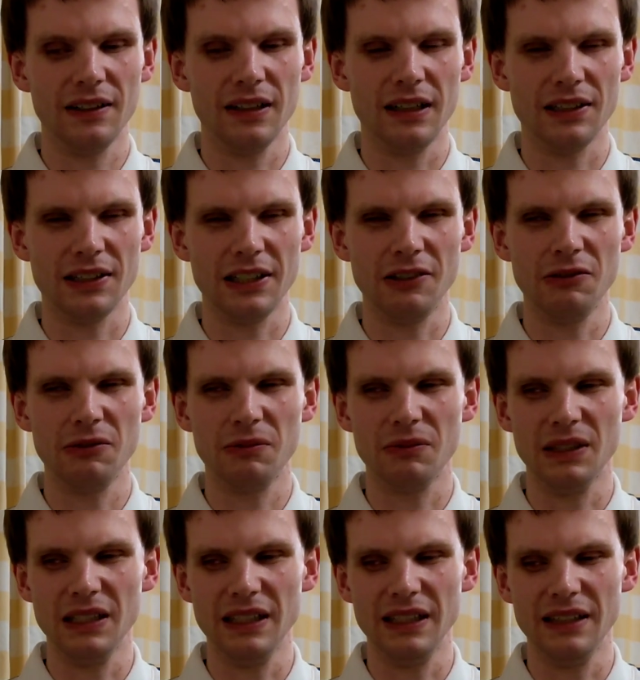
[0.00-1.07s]
shelf
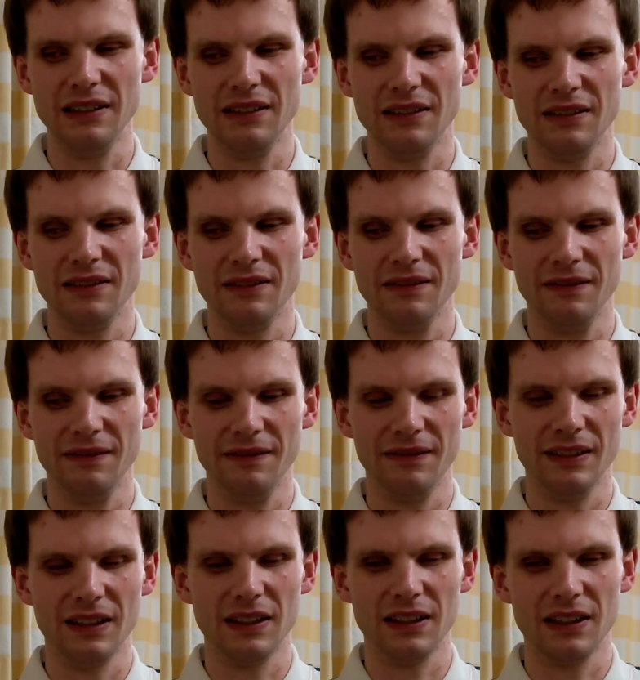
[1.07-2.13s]
that you
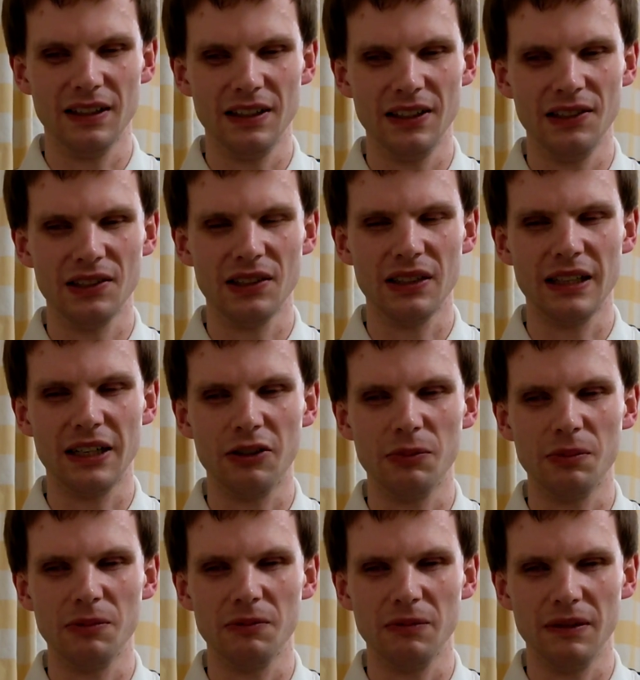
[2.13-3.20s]
can use to help
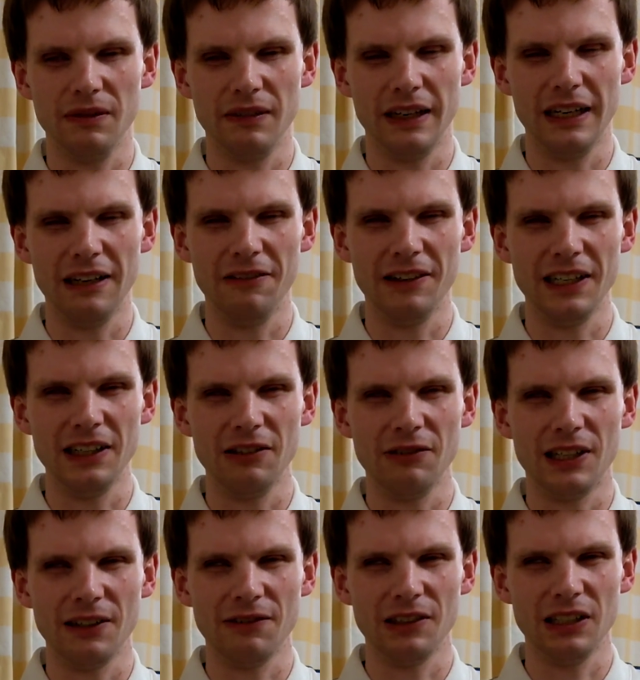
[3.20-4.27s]
elevate the
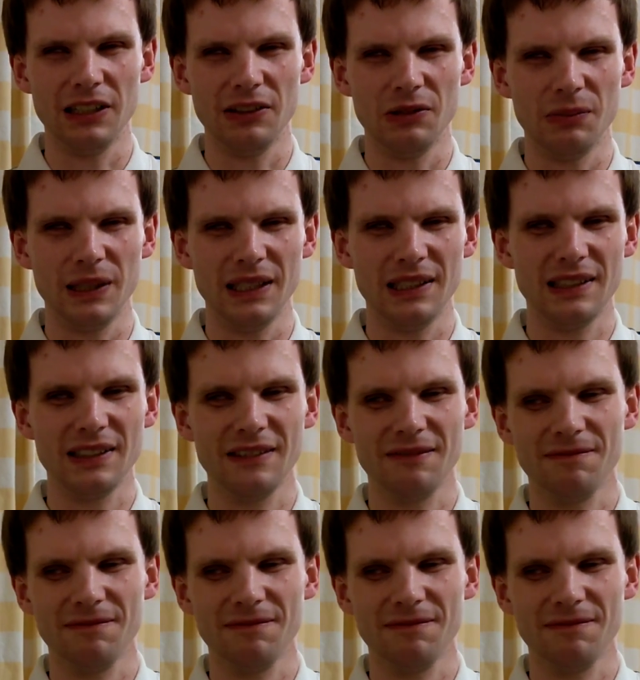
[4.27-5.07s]
rifle a little bit.